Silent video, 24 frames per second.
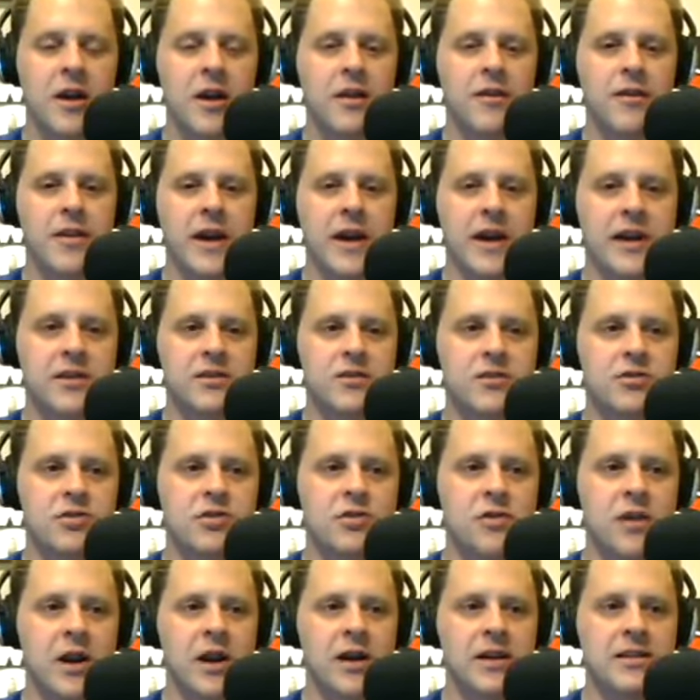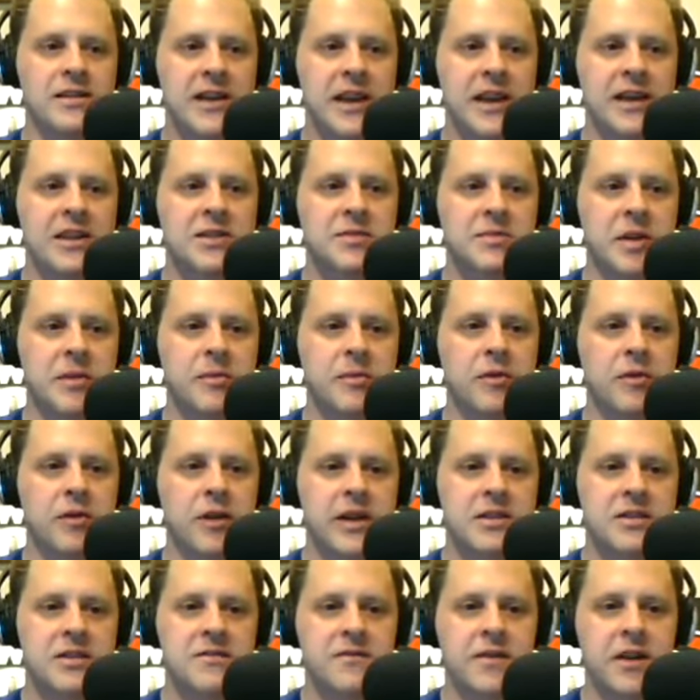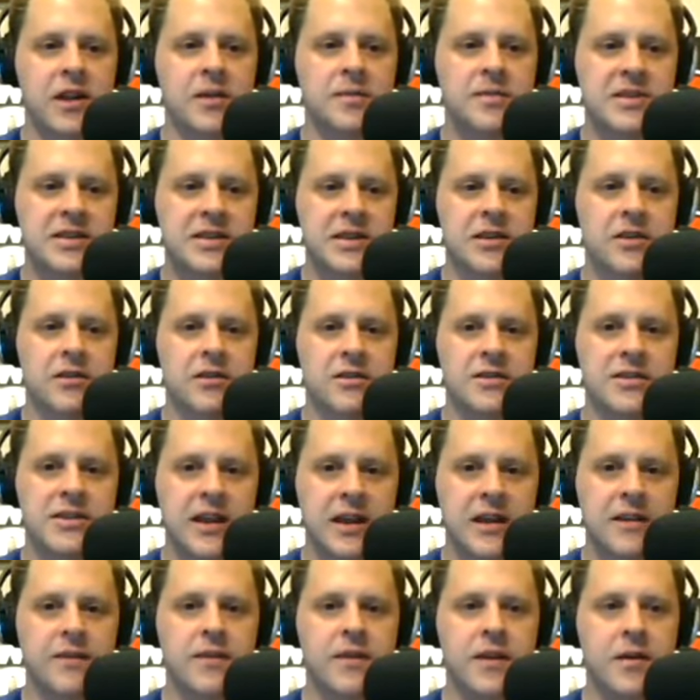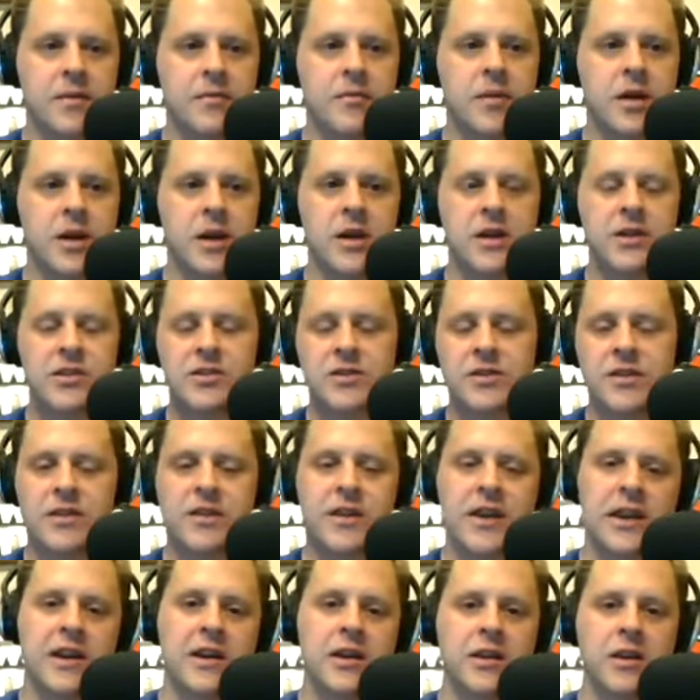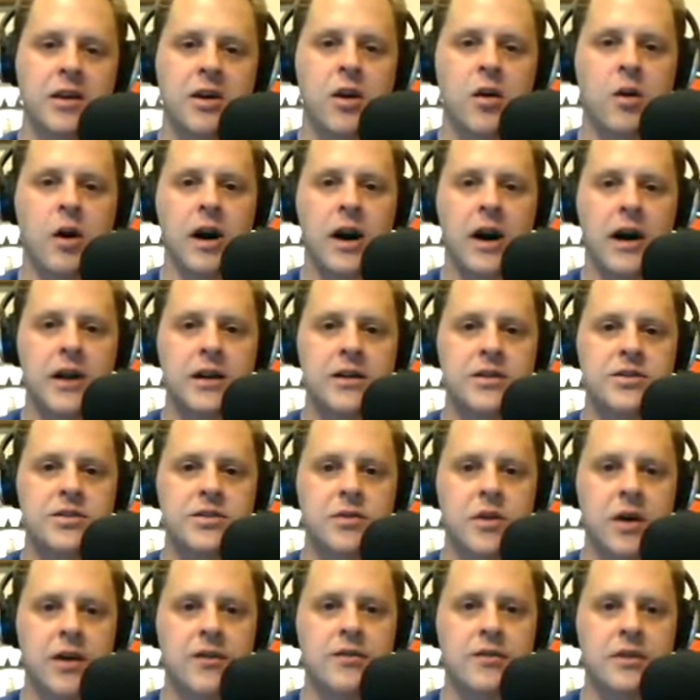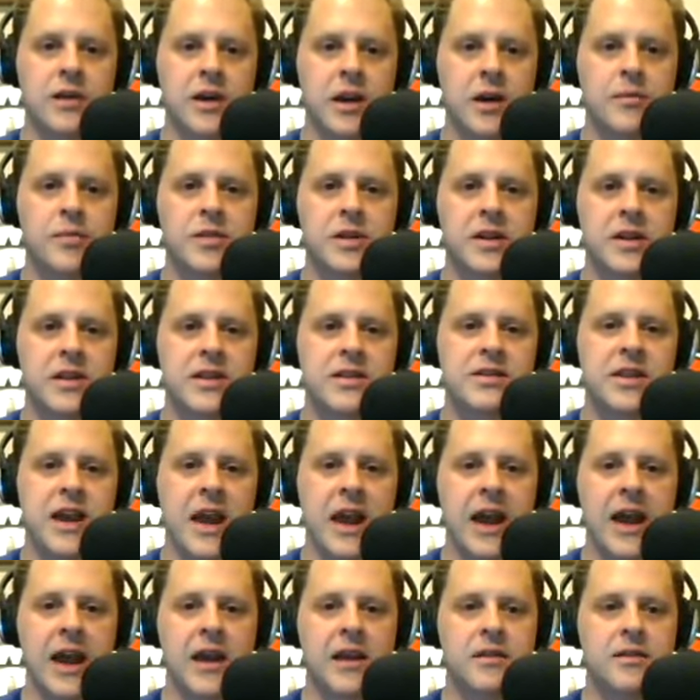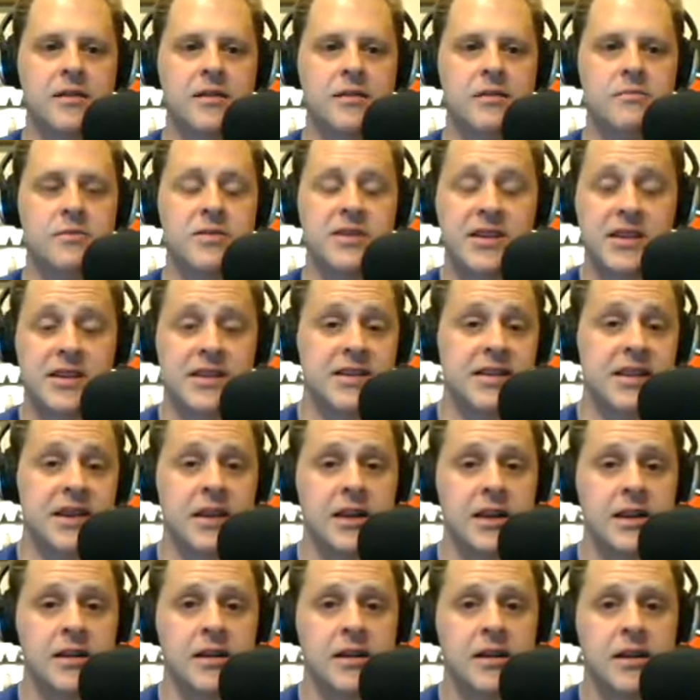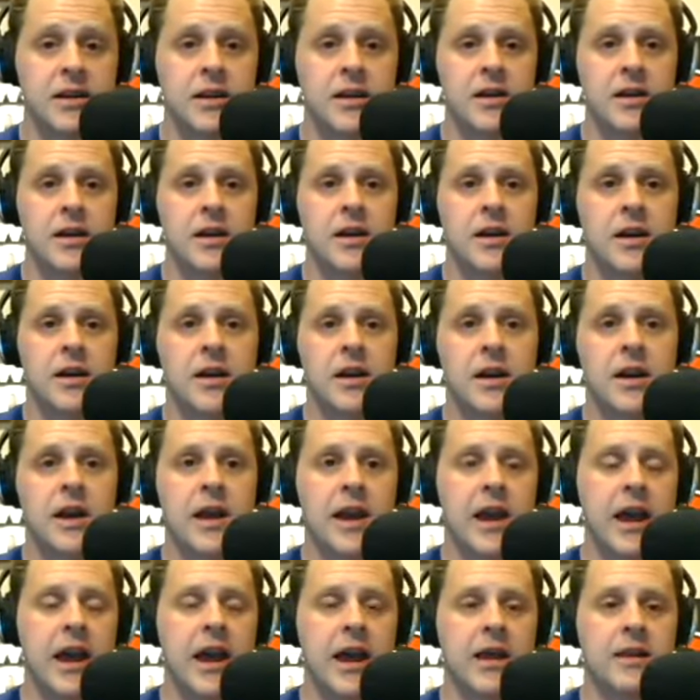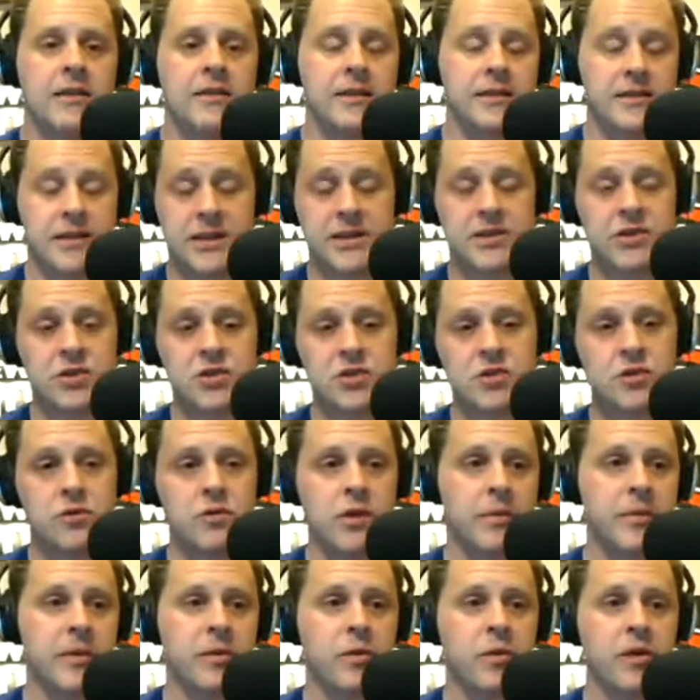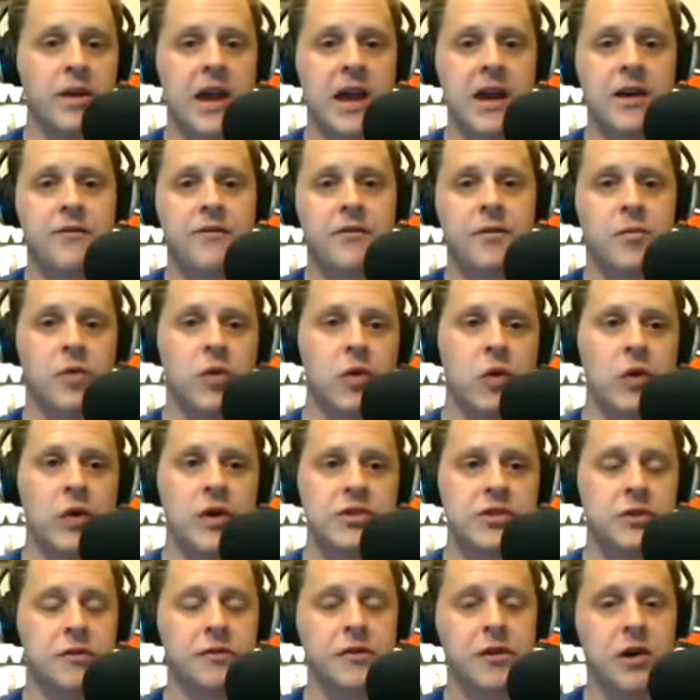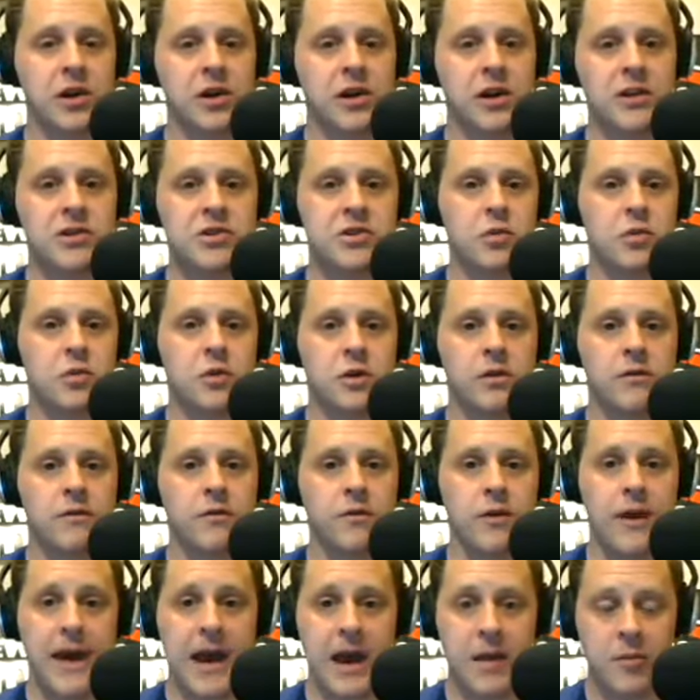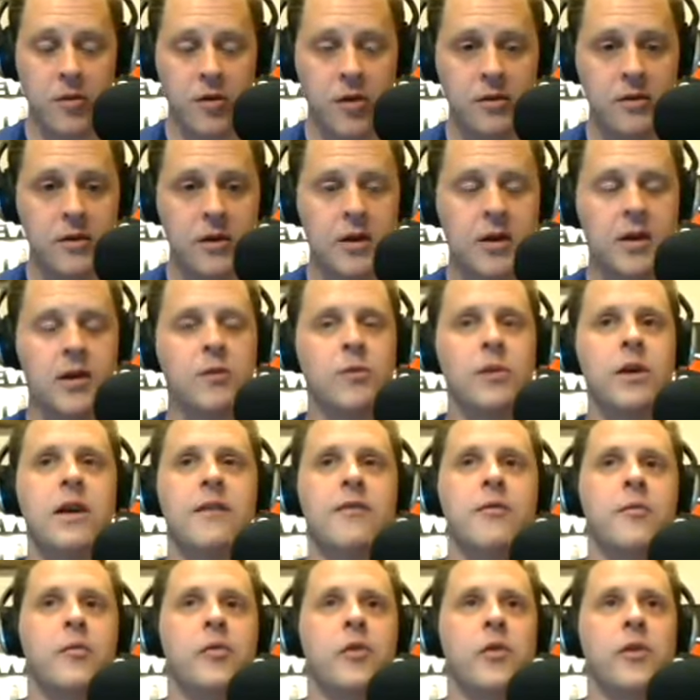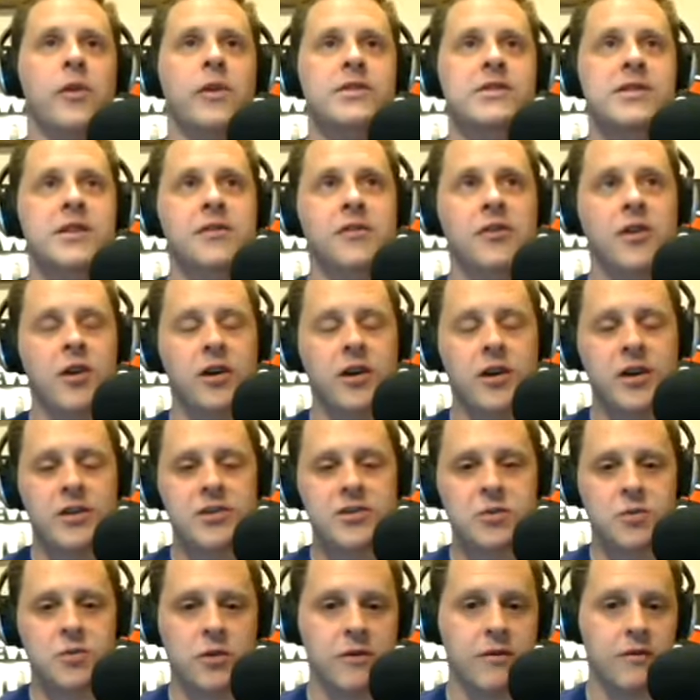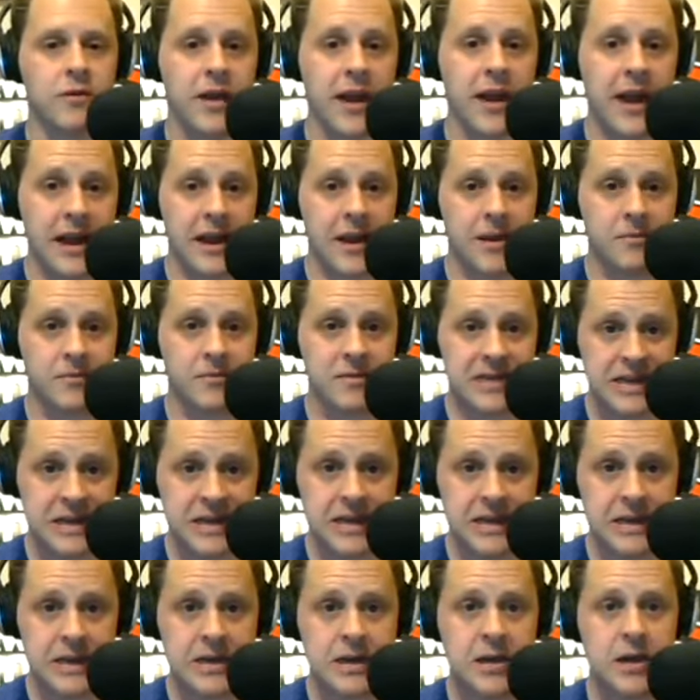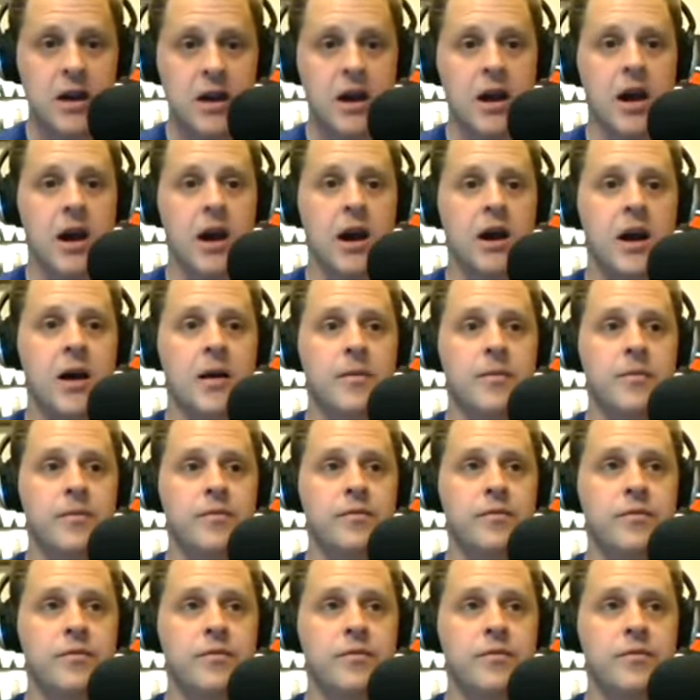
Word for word: that Schrock takes people and develops skills in them so that they can go on to other companies and succeed and that's true. I mean, we have employees who have gone on to work for Apple. We have employees that have gone on to work for AMD. Um,